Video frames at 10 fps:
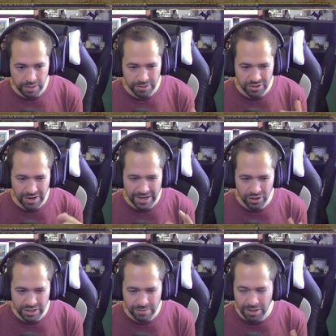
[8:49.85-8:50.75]
but your
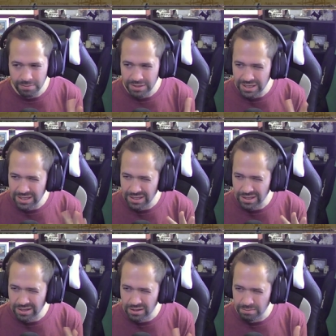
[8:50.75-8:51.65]
accuracy might be a
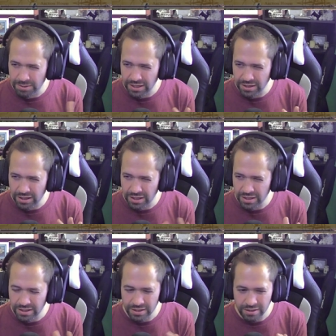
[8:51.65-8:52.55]
little bit
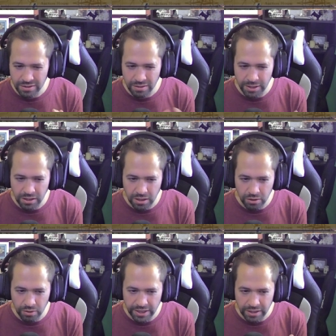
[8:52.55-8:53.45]

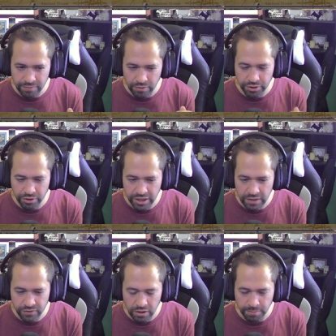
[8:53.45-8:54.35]
low at level 30
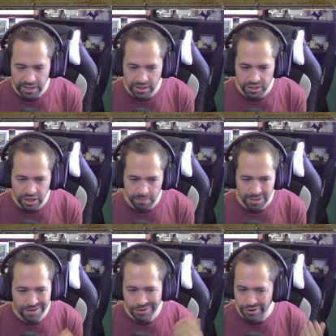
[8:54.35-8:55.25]
if you're a melee job.
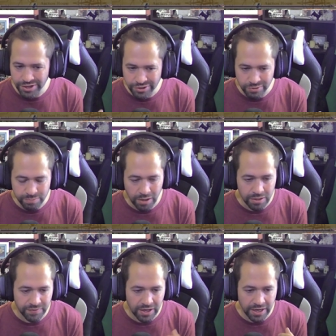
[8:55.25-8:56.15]
32 is
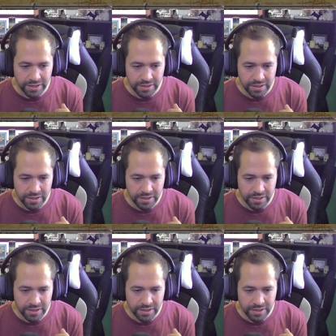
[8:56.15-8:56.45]
probably fine.